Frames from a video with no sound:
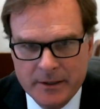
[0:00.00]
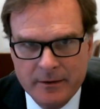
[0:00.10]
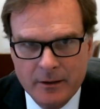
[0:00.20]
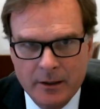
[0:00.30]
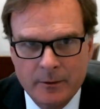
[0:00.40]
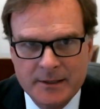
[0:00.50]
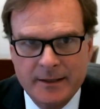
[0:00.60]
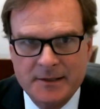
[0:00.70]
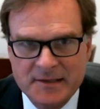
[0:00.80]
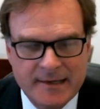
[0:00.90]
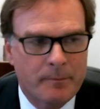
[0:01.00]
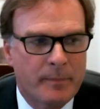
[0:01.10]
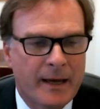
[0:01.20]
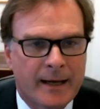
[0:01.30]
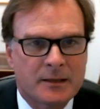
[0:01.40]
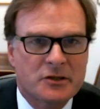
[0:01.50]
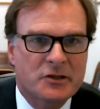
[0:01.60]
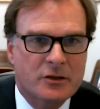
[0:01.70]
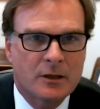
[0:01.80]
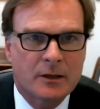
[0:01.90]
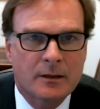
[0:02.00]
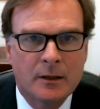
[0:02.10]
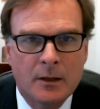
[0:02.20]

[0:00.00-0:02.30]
I thought I would take a step back and just talk